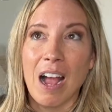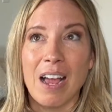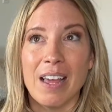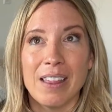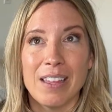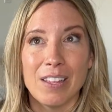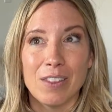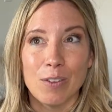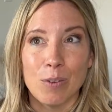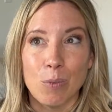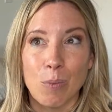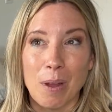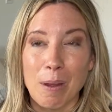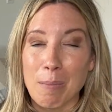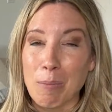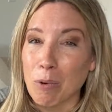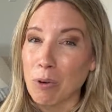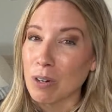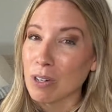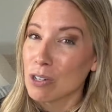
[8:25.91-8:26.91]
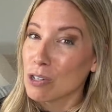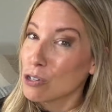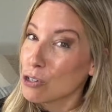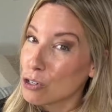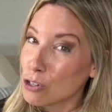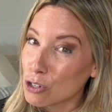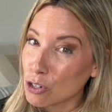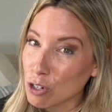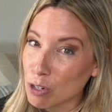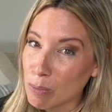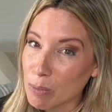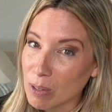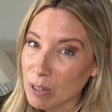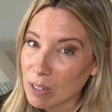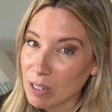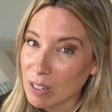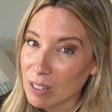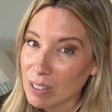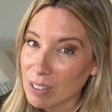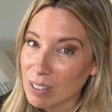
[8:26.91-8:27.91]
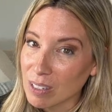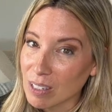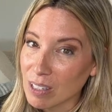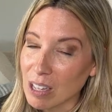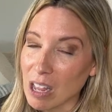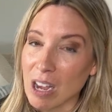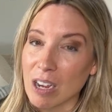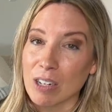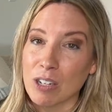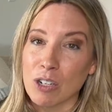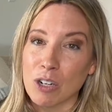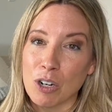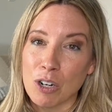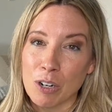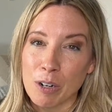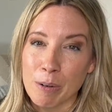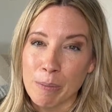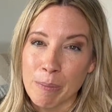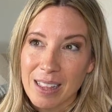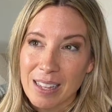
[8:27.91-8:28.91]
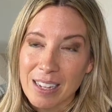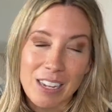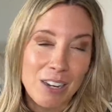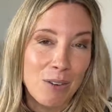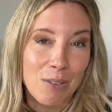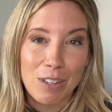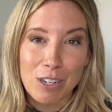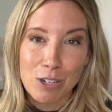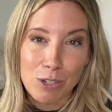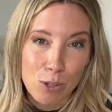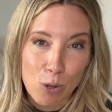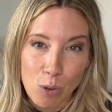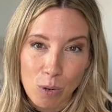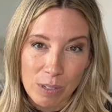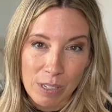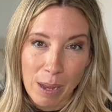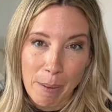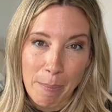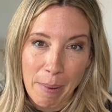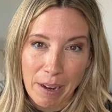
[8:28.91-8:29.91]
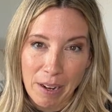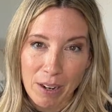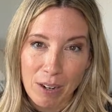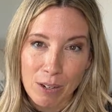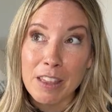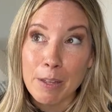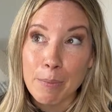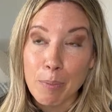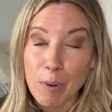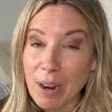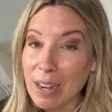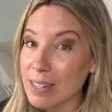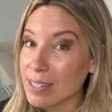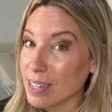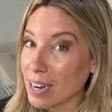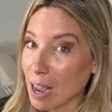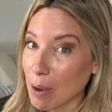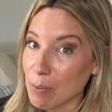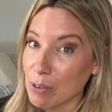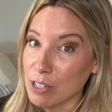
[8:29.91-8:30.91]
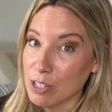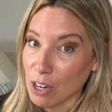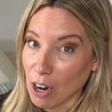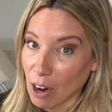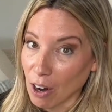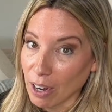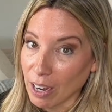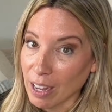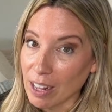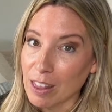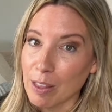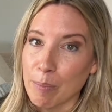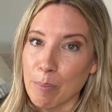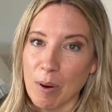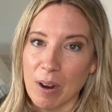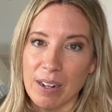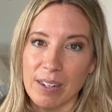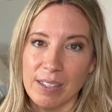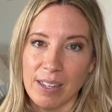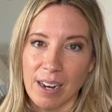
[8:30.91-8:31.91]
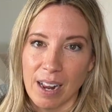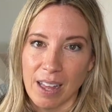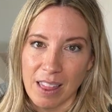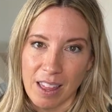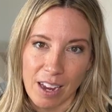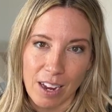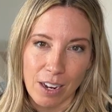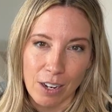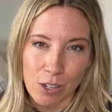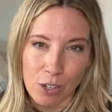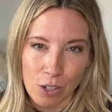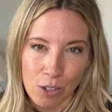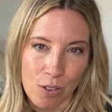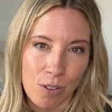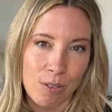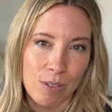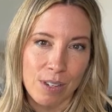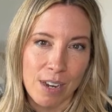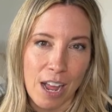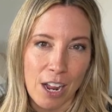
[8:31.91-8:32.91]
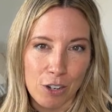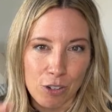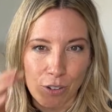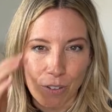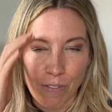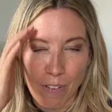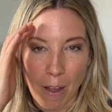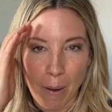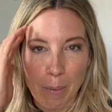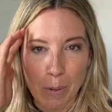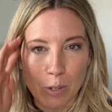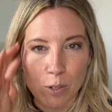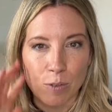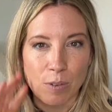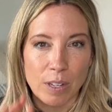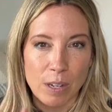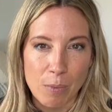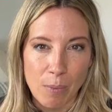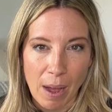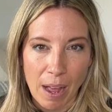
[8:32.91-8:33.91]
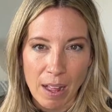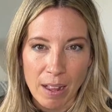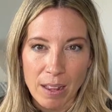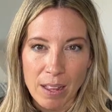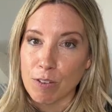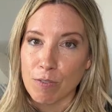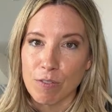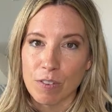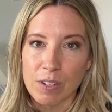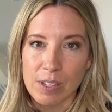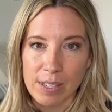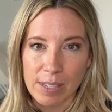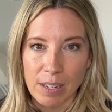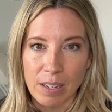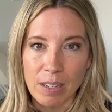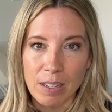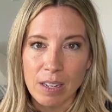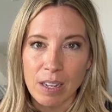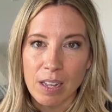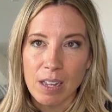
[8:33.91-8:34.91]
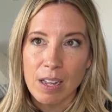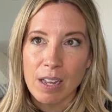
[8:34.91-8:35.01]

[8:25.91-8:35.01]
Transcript: I think they're way more durable, long term, you know, they just hold up better. The brands that I would target, the brands that I think do those natural fibers really well for silk,